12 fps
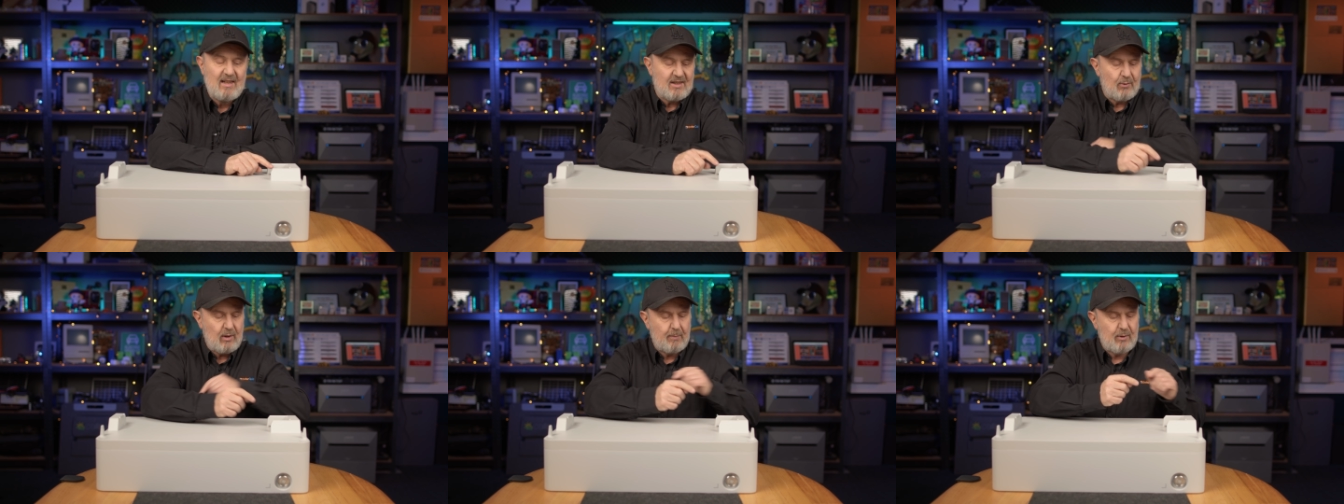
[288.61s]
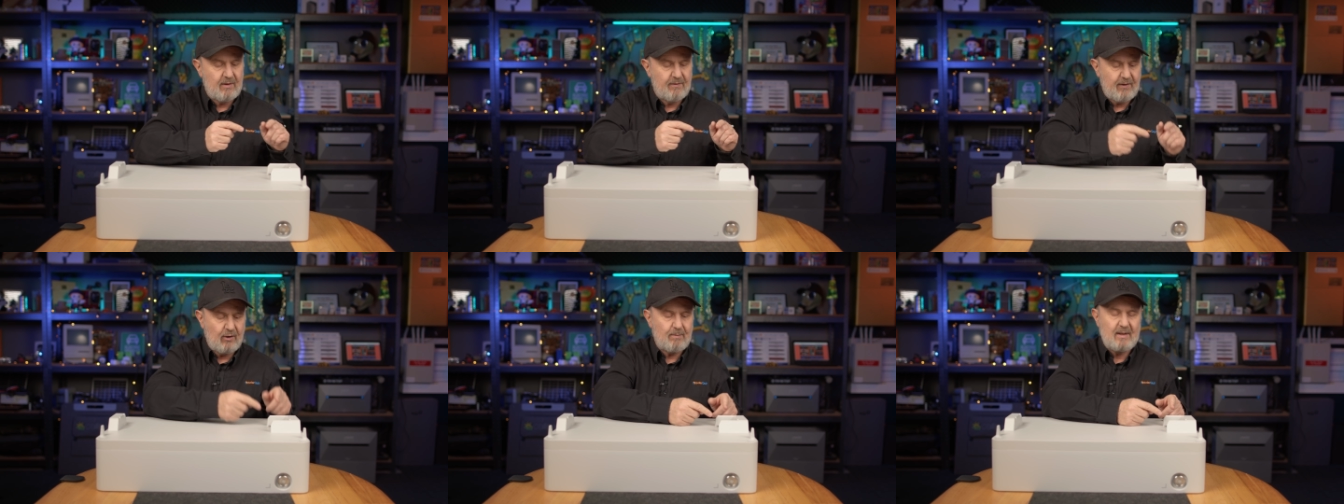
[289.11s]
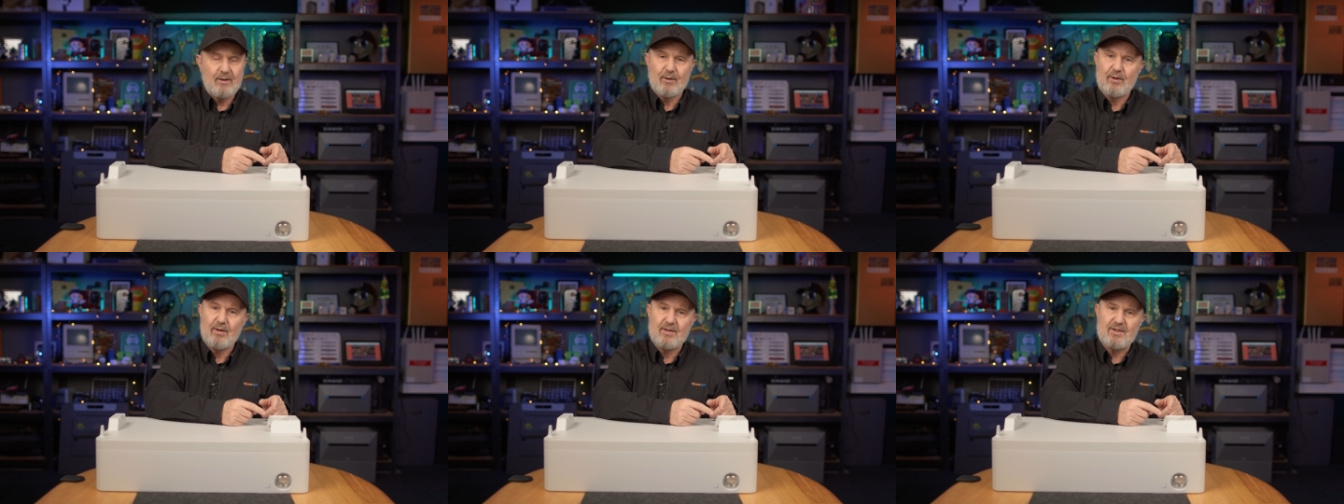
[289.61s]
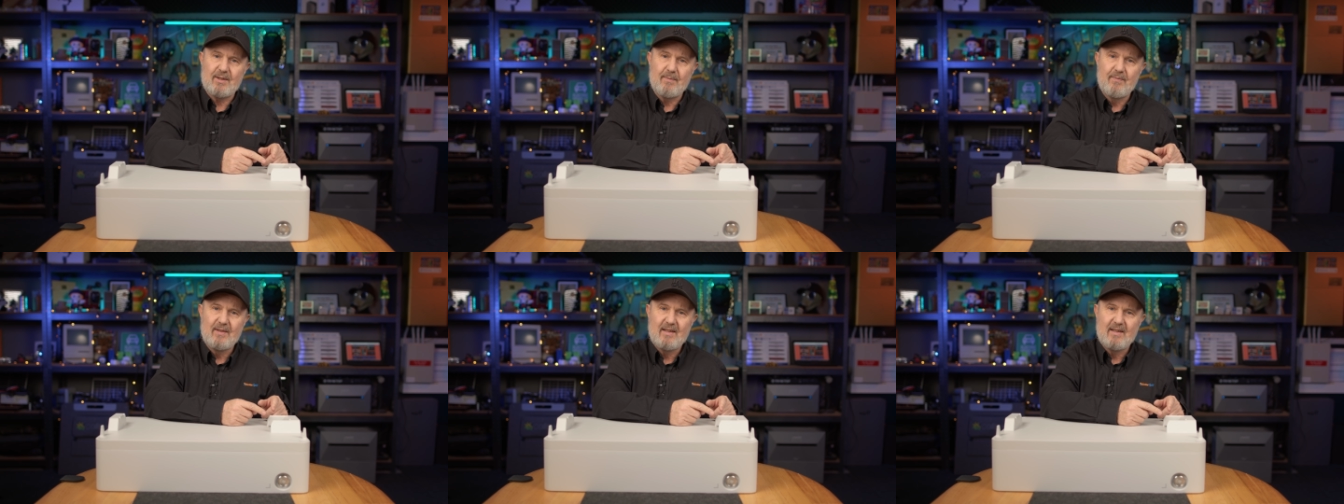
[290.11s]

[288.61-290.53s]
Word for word: So when I put a voltmeter across them,